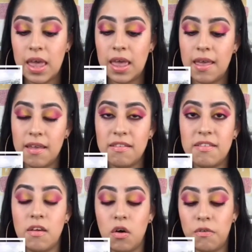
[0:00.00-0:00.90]
is
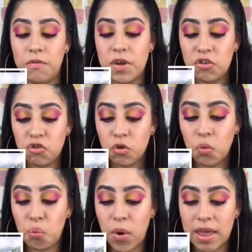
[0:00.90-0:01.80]
the
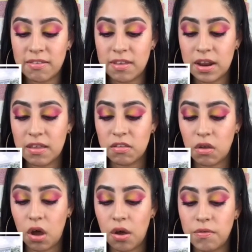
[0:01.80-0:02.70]
official residence
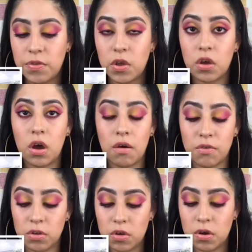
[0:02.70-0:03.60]
of the
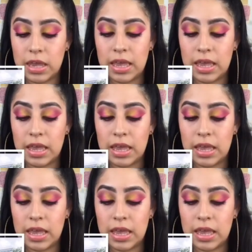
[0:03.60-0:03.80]
governor